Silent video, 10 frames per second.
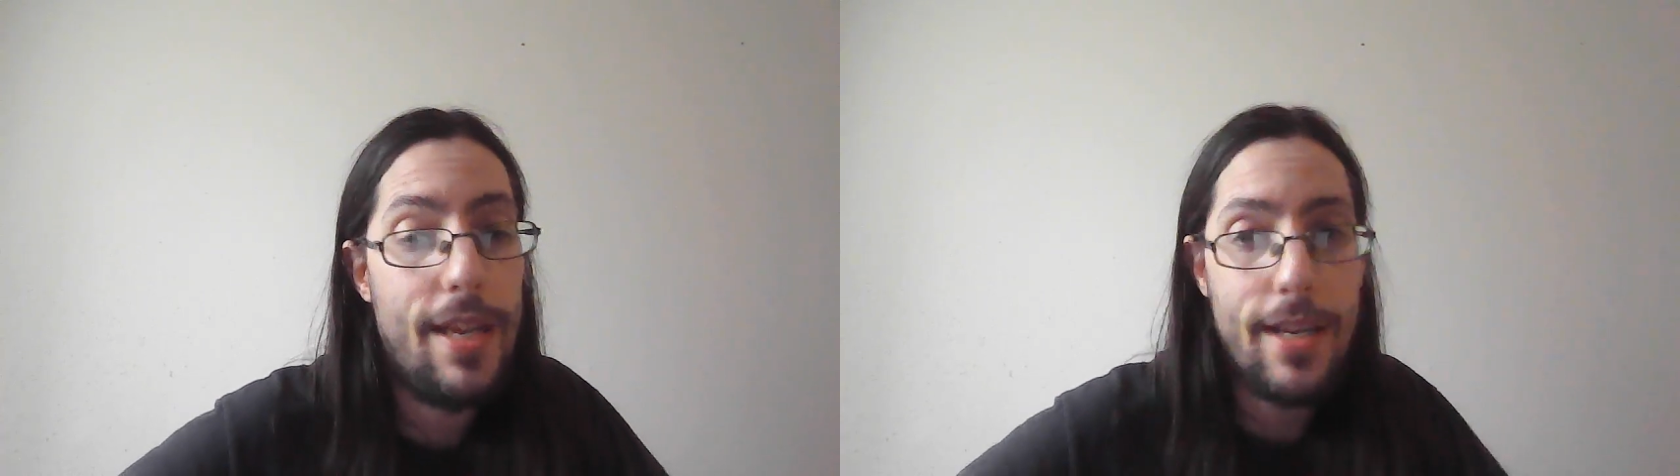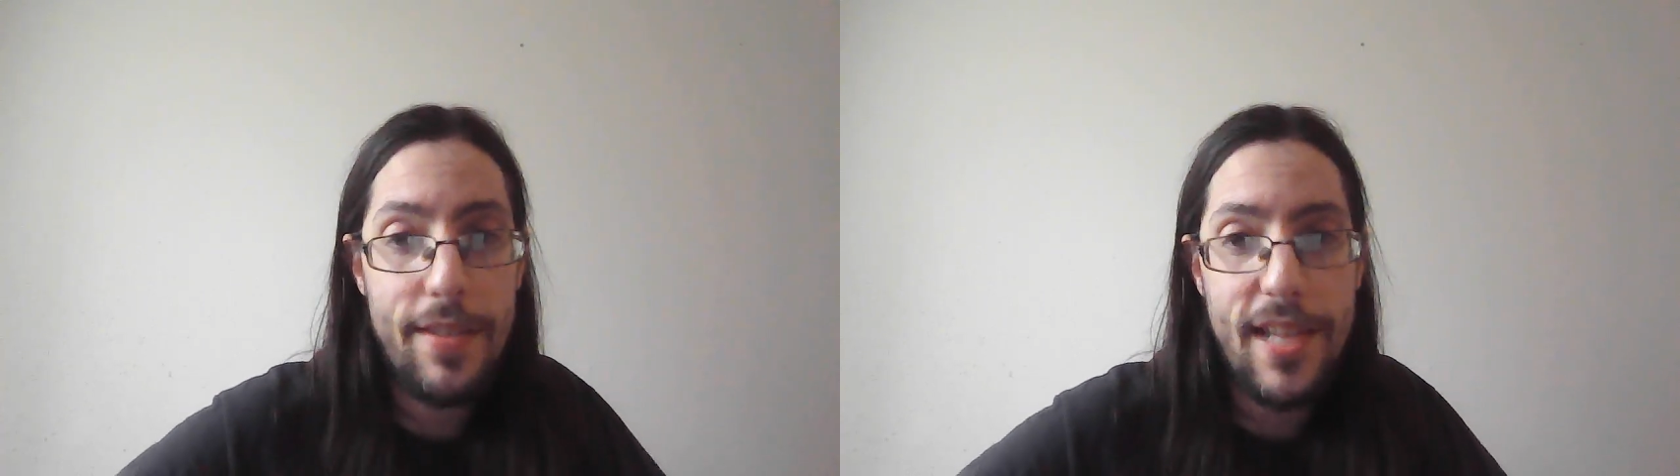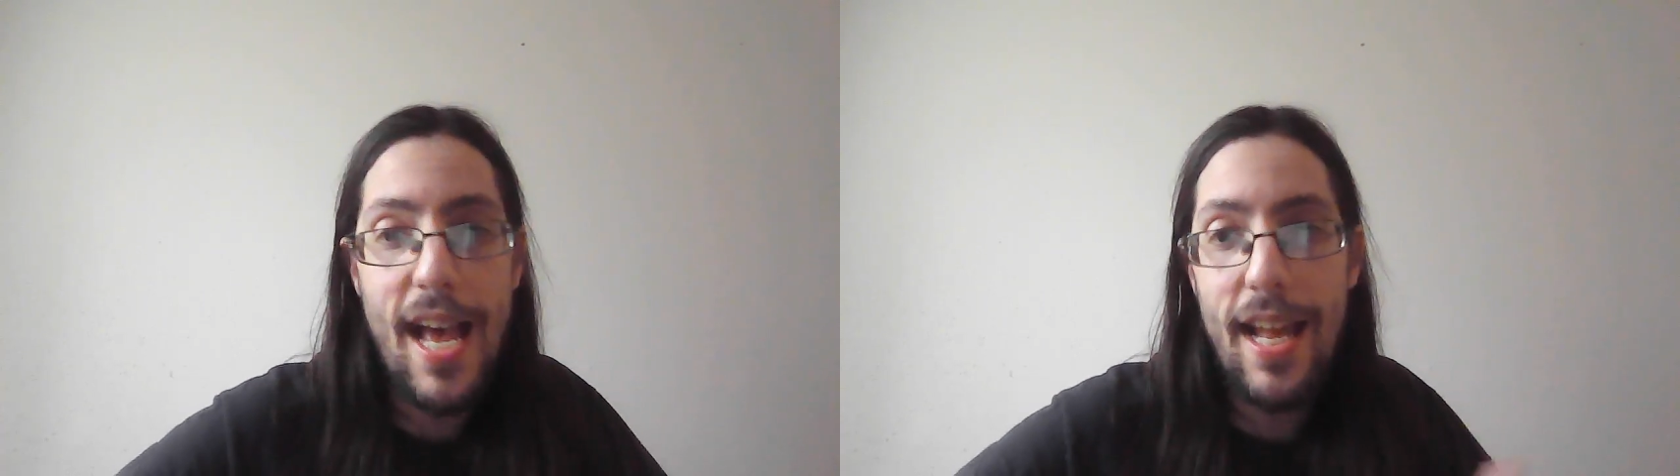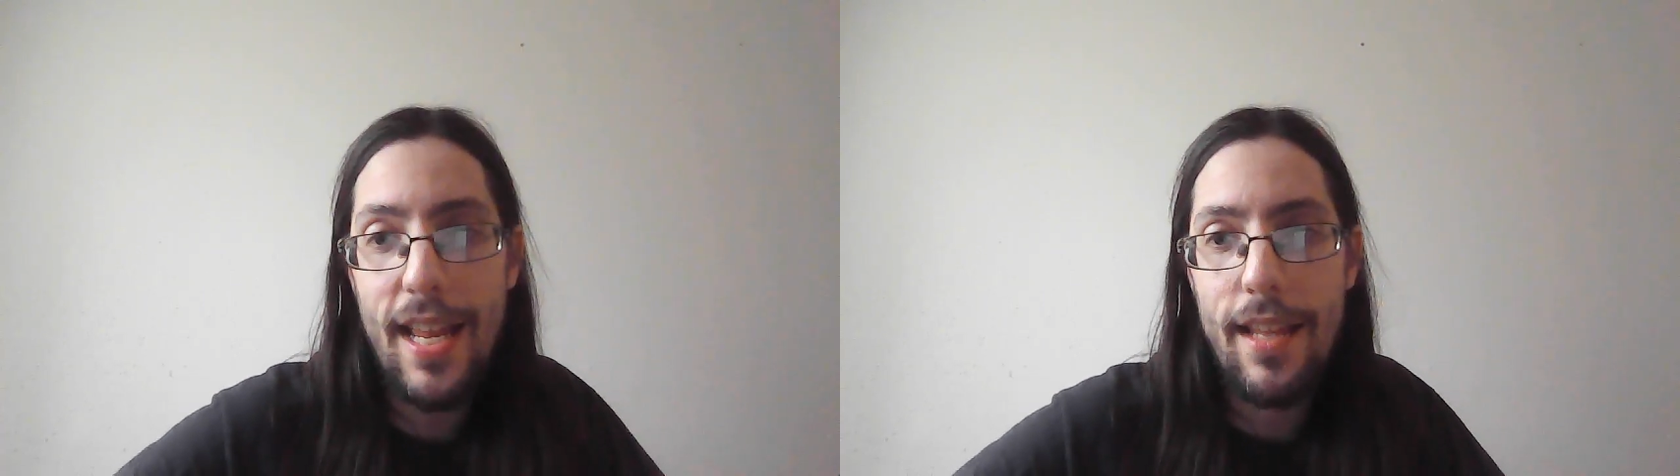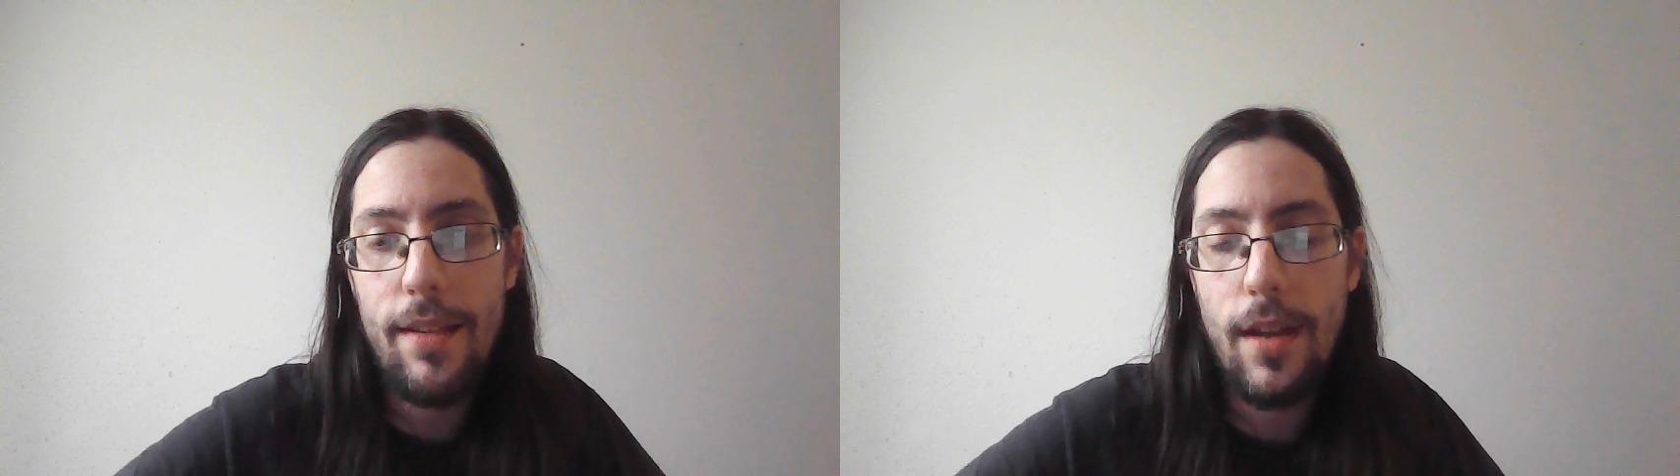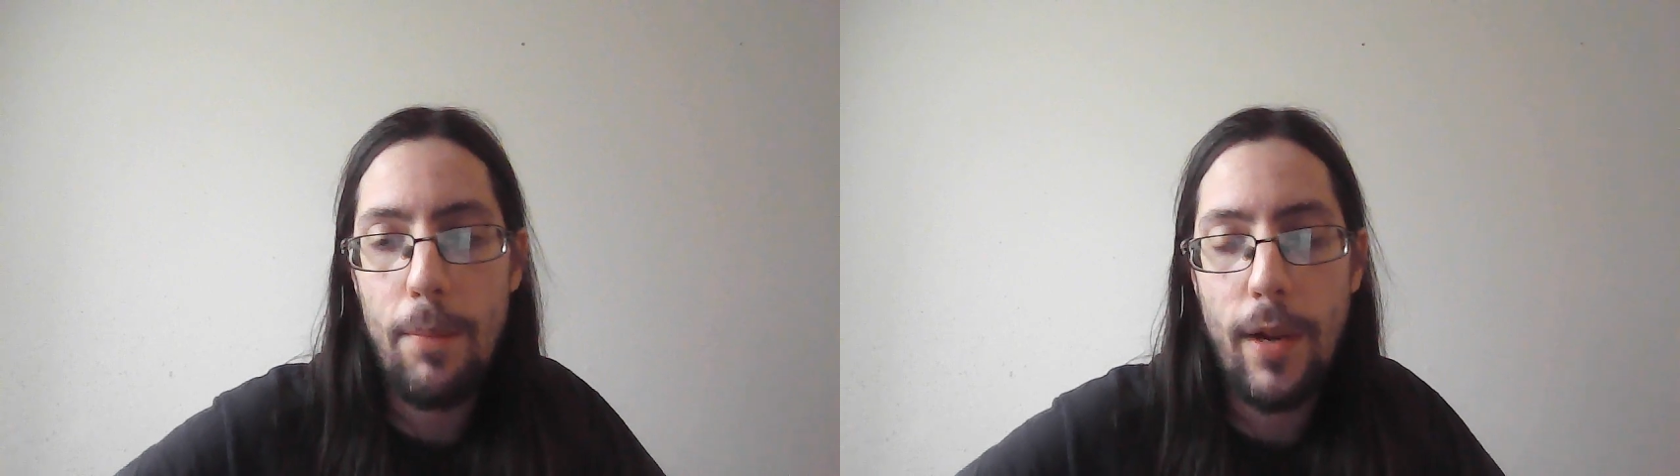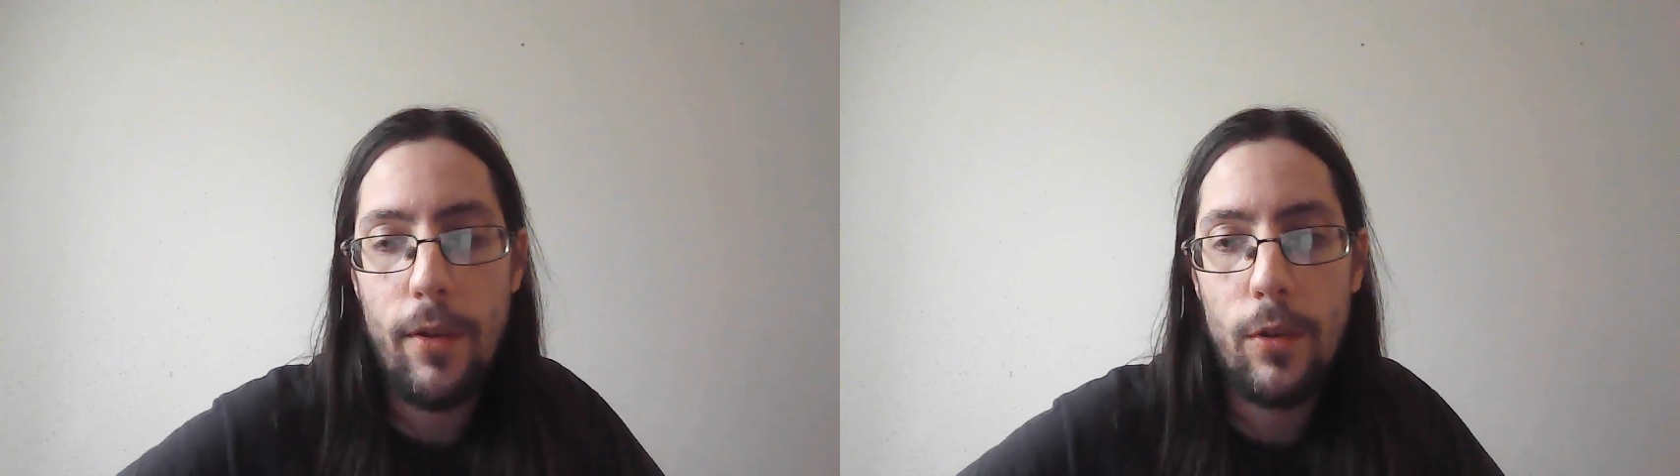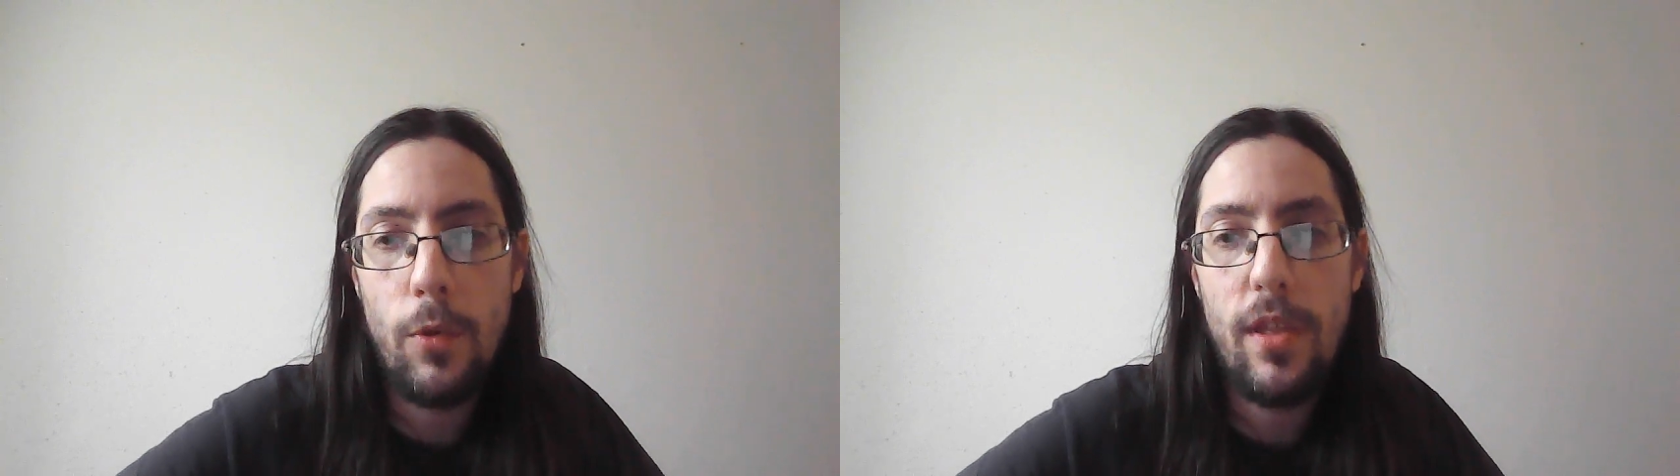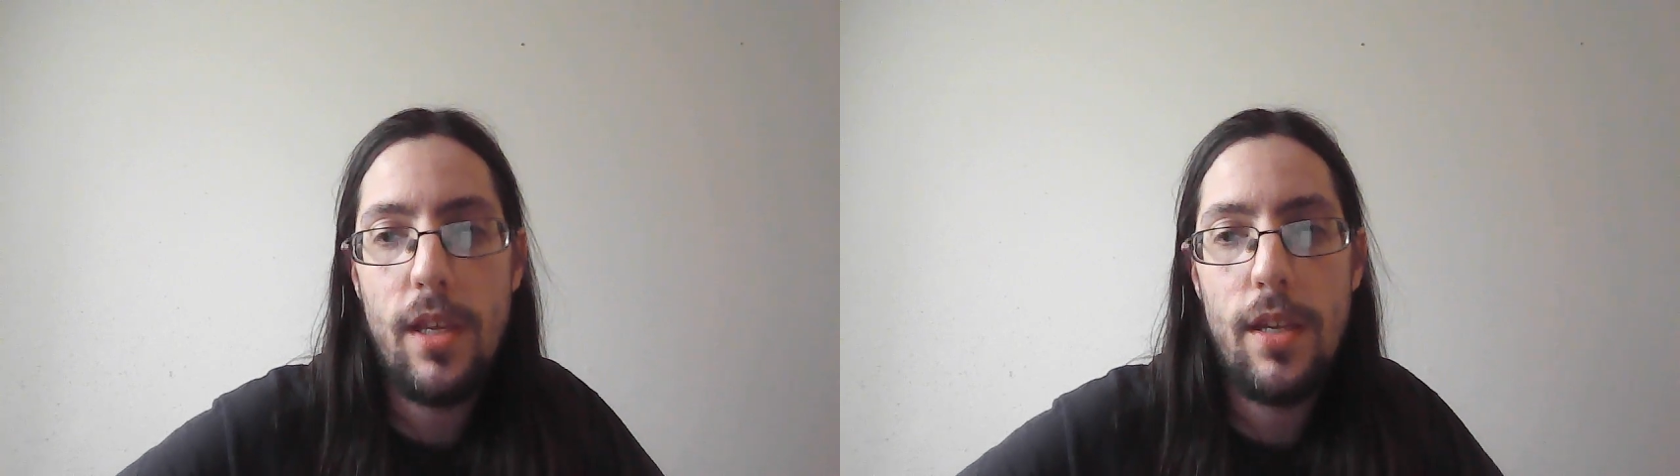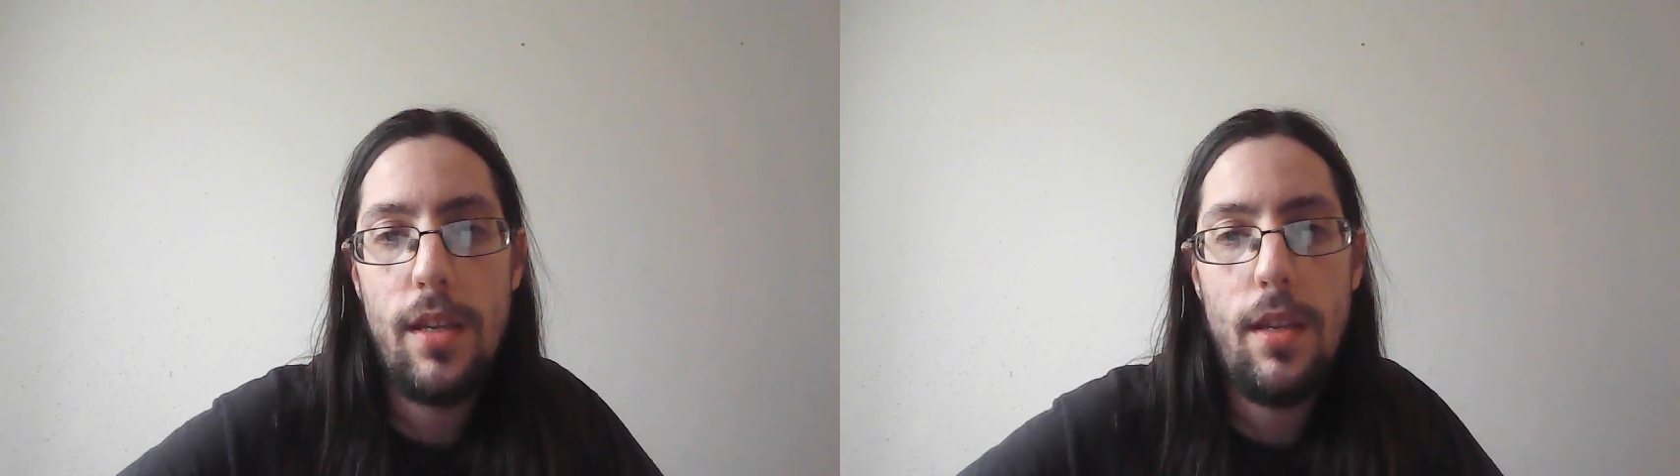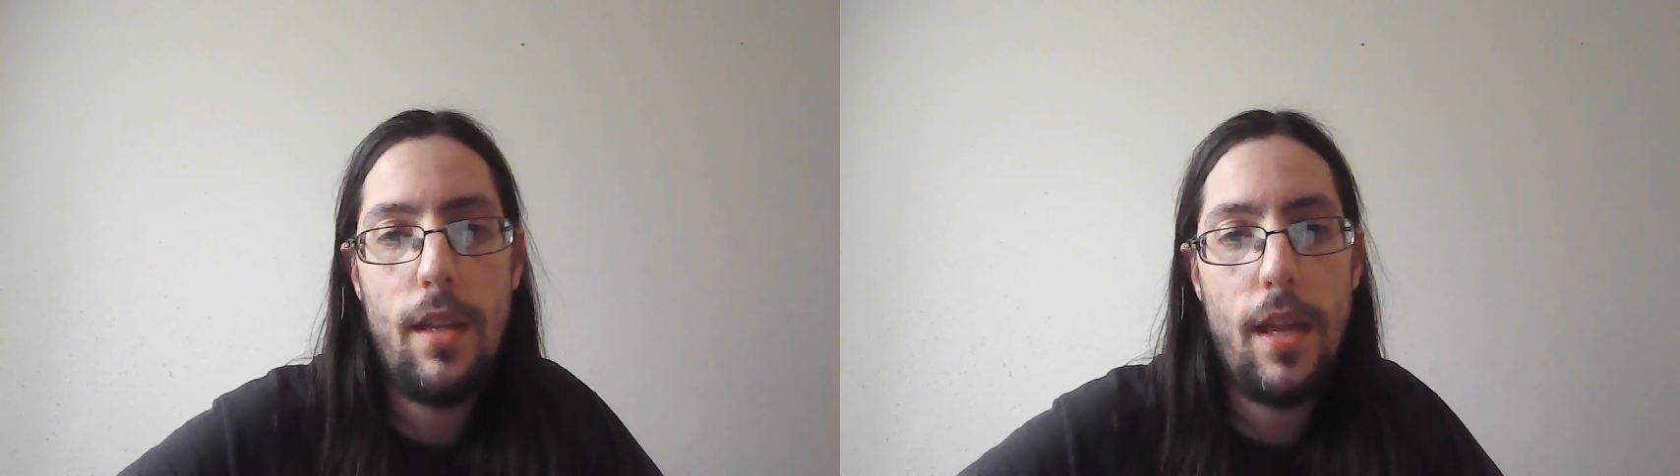got that and Baron and Luthien